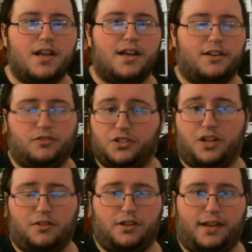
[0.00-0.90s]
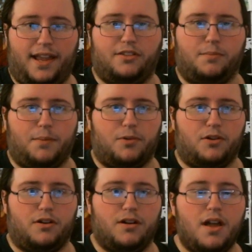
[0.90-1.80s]
because originally I was gonna cancel my
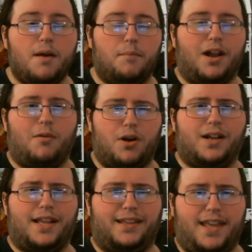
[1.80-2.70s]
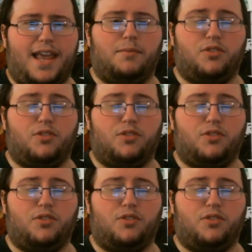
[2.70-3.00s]
pre-order, but I wanted to get the game.